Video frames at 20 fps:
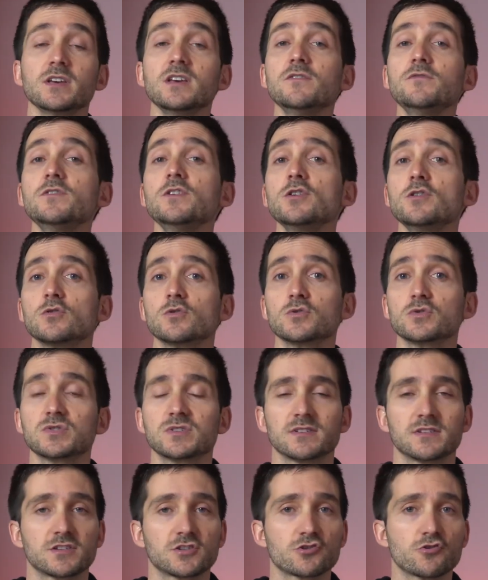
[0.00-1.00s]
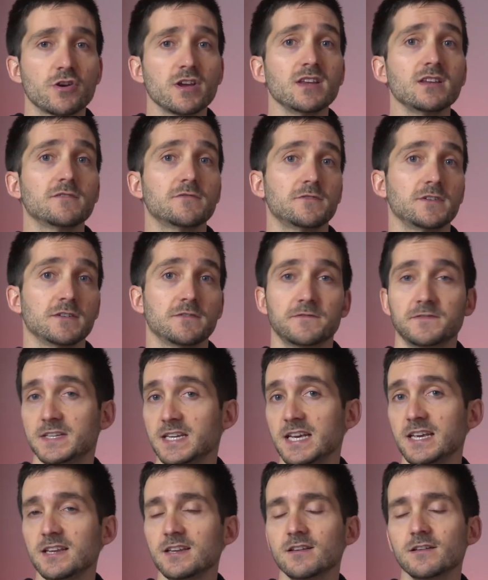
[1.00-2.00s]
if you use
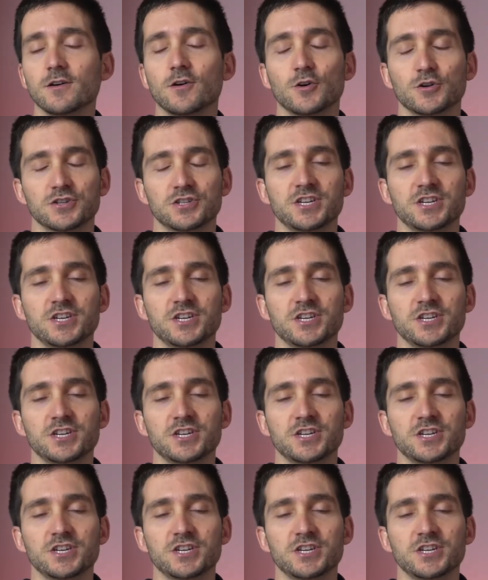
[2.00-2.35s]
TRAIN15 on